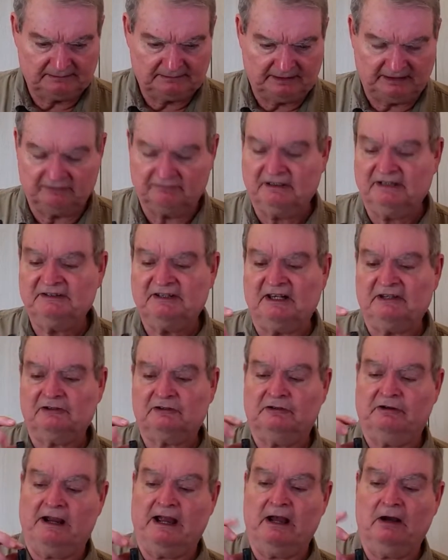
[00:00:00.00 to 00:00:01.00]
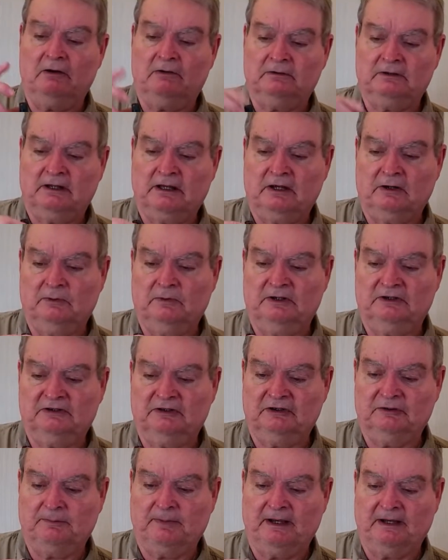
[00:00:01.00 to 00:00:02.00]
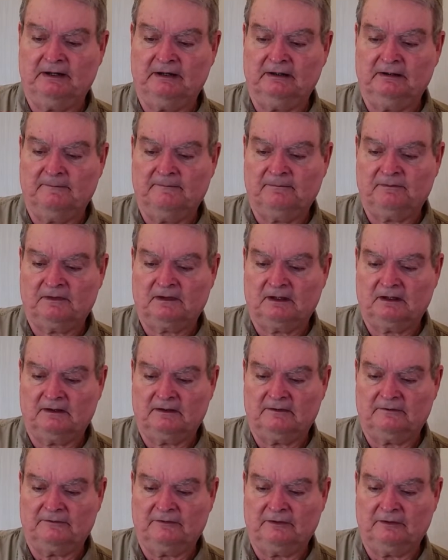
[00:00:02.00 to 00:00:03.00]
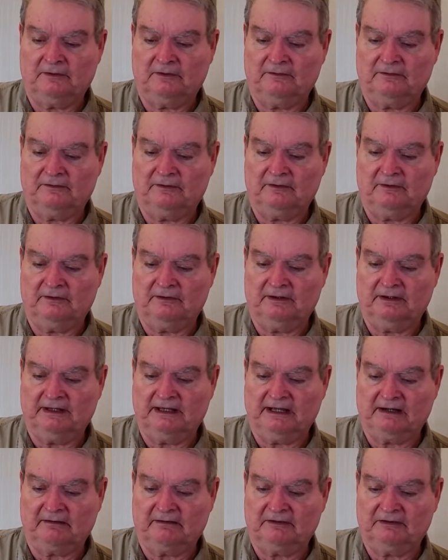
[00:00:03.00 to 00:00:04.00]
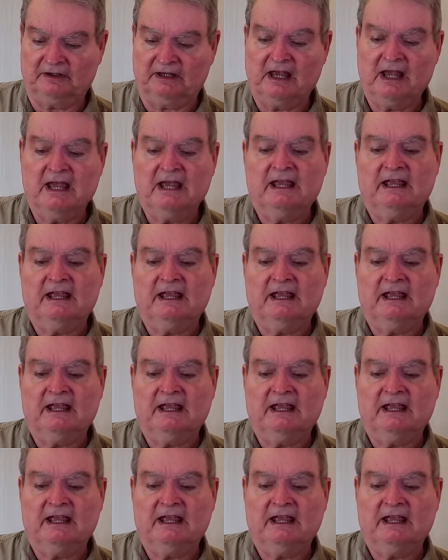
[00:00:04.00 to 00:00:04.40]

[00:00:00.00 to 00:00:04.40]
The recessed crown, which is better for the accuracy.